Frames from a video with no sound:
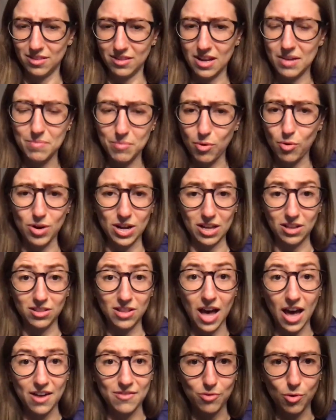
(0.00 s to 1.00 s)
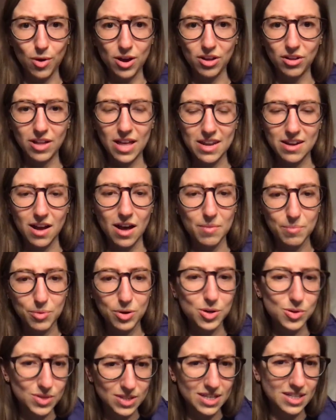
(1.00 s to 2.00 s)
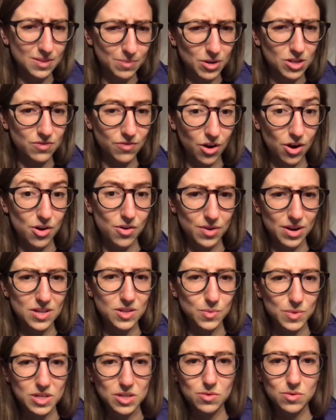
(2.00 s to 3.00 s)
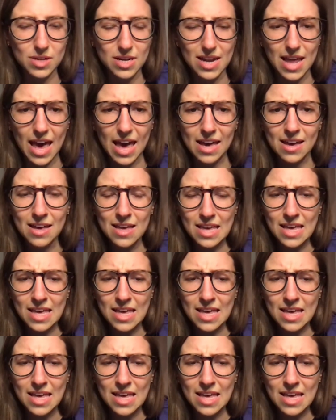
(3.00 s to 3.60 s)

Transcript: importing a lot of oil and not producing as much of our own as we do today.